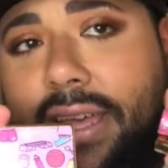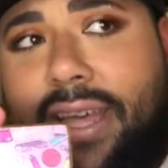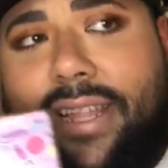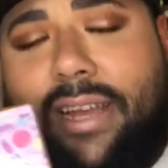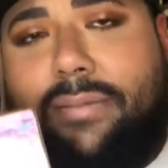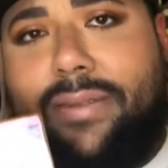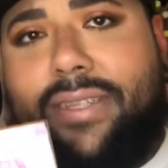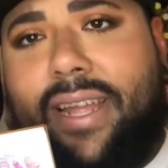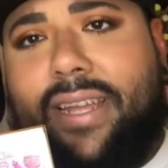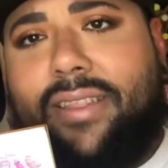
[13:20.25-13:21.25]
I think it
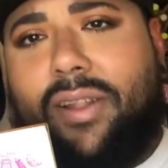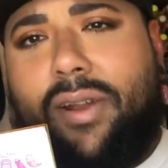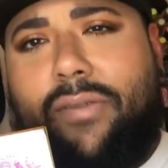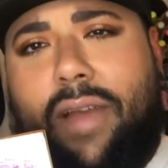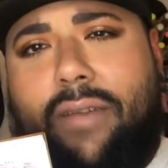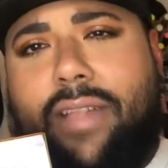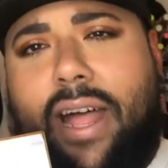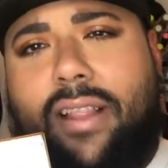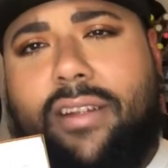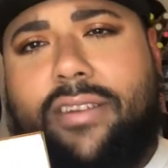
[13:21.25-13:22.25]
was like
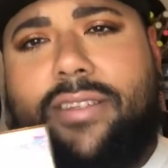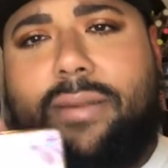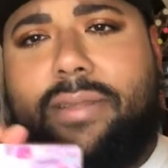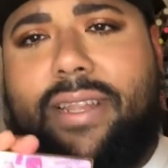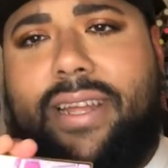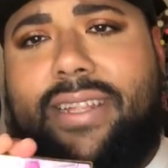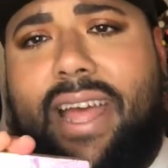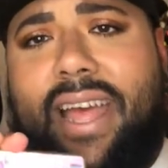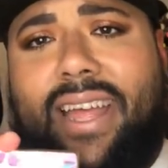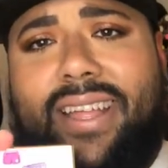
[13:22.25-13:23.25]
$35, something like
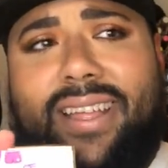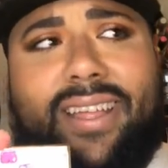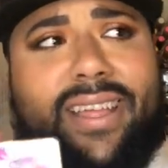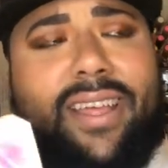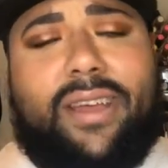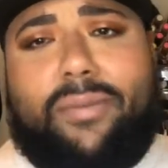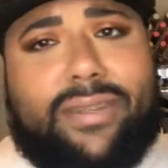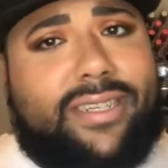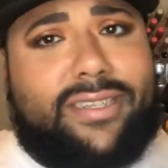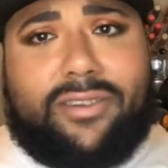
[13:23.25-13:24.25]
that,
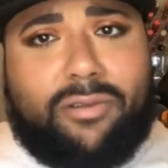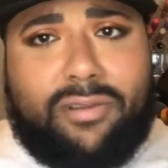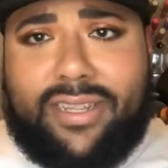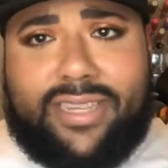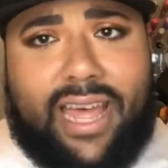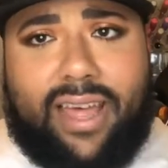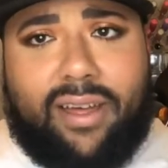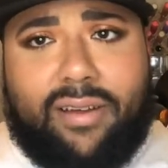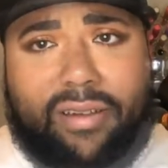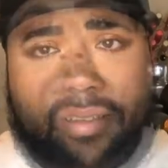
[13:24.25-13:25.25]
which is cool as hell.